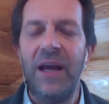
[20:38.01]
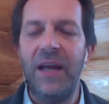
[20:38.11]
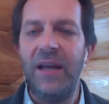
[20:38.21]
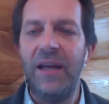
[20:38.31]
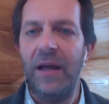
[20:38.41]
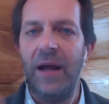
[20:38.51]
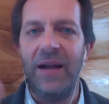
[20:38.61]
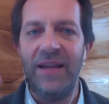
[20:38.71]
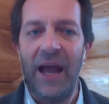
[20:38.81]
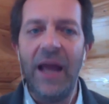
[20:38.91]
and
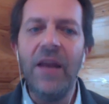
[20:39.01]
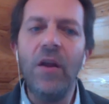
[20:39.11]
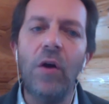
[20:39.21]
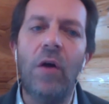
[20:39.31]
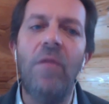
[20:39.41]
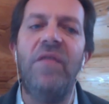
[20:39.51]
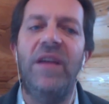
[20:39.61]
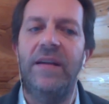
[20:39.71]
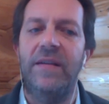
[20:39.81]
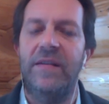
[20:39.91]
how they handle
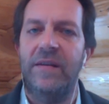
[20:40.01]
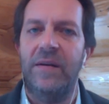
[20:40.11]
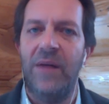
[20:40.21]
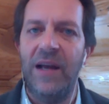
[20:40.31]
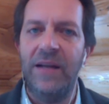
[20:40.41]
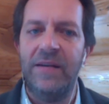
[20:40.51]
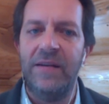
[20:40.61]
conflicts, right?